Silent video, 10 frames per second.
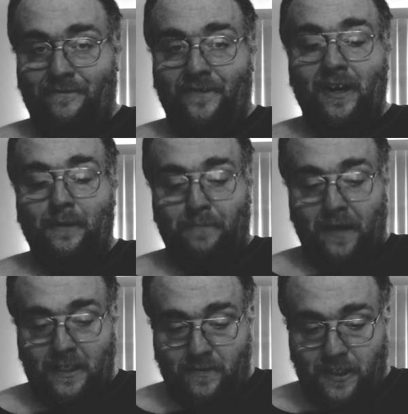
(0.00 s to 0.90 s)
Very
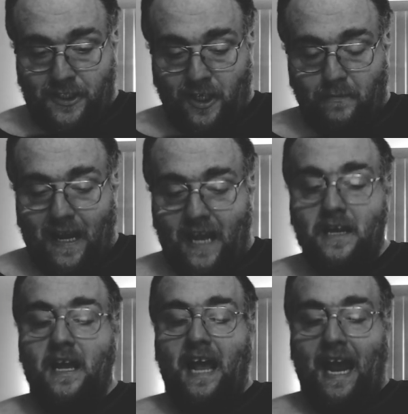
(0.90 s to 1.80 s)
impressed with this young man
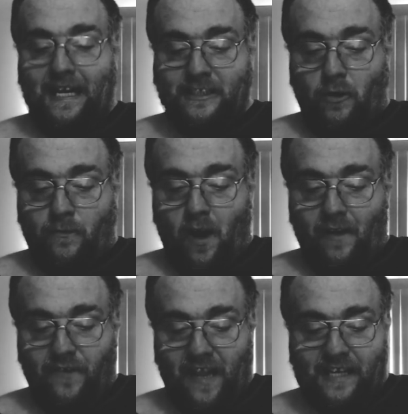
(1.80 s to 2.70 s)
and his
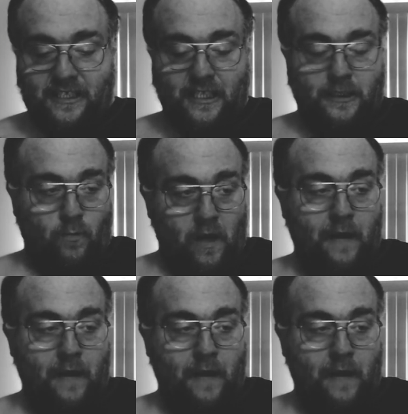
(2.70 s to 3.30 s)
overall athleticism.